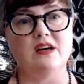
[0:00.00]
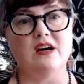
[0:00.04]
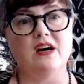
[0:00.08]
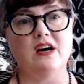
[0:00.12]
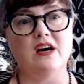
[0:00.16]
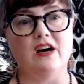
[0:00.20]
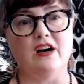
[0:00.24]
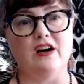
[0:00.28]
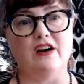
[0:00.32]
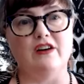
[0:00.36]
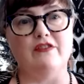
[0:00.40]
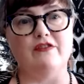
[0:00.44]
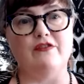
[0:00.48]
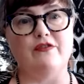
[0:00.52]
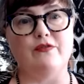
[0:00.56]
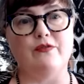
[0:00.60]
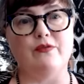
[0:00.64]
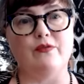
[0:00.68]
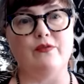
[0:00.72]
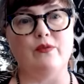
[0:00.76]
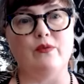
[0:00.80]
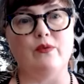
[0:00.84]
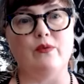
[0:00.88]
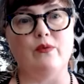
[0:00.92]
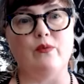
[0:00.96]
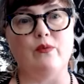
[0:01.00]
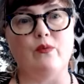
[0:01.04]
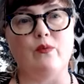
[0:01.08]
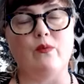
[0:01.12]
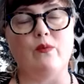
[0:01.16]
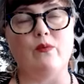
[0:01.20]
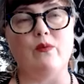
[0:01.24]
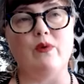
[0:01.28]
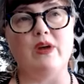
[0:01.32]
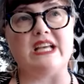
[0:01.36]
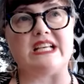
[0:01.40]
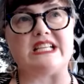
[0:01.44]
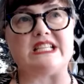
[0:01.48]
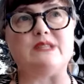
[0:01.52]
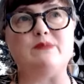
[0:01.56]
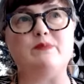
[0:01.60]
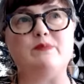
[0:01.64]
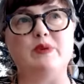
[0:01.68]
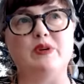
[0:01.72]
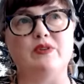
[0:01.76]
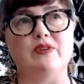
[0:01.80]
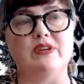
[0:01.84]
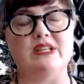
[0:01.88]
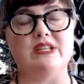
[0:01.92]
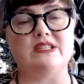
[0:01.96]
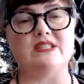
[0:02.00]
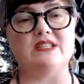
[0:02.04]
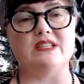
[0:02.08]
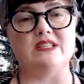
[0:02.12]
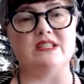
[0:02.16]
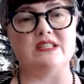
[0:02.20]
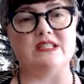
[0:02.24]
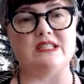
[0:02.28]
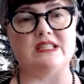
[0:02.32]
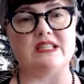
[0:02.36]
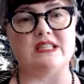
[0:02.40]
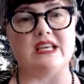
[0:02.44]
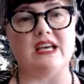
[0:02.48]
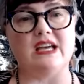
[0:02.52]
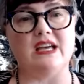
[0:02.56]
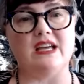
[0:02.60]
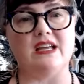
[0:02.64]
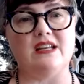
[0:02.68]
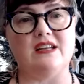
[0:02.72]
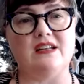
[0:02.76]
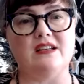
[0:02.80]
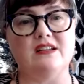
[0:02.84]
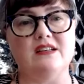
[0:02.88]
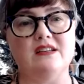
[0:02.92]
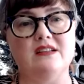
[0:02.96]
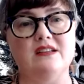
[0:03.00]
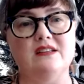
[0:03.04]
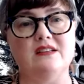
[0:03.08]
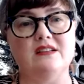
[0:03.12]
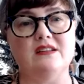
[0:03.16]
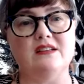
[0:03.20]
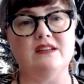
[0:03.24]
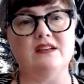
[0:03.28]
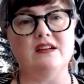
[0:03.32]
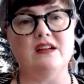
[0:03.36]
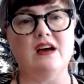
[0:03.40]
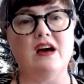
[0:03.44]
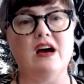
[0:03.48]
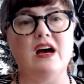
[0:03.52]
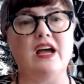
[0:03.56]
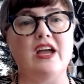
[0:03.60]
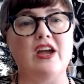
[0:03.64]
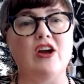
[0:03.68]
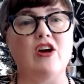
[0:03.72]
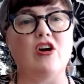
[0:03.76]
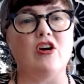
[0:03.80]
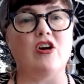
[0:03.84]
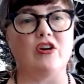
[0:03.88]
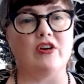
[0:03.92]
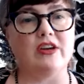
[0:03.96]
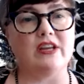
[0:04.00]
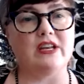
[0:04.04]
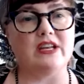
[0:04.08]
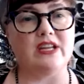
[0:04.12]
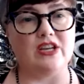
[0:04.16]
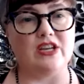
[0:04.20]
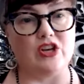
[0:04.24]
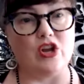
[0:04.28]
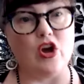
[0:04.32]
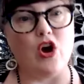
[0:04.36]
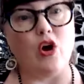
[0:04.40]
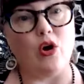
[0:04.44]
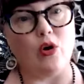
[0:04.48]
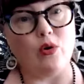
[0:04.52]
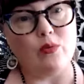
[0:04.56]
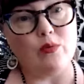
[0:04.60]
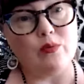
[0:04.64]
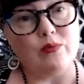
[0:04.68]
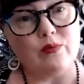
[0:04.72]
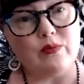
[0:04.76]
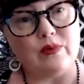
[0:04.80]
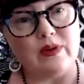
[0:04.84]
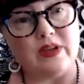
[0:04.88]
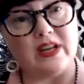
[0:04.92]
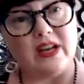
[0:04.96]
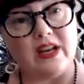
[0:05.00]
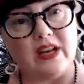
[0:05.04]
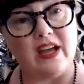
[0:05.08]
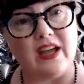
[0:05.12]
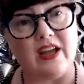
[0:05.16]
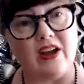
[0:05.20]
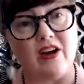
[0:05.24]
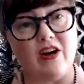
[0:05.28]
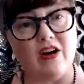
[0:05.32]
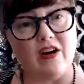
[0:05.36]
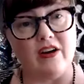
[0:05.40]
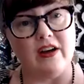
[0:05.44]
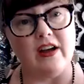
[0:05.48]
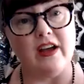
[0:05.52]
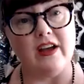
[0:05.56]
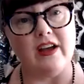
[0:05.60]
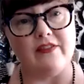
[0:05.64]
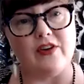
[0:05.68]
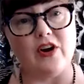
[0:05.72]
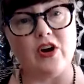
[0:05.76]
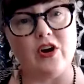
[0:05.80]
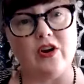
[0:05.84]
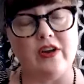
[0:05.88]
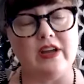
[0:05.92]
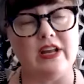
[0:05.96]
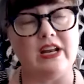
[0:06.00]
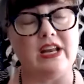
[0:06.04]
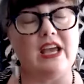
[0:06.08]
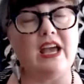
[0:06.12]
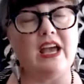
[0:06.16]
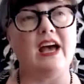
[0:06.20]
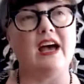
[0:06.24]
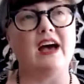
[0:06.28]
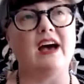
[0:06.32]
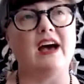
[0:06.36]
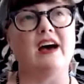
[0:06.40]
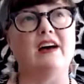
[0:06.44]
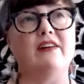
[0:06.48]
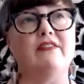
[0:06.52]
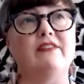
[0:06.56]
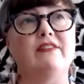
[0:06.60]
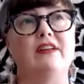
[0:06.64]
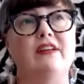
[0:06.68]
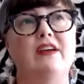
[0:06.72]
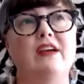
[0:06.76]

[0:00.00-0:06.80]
of experiences that I already know and I uh, have already had.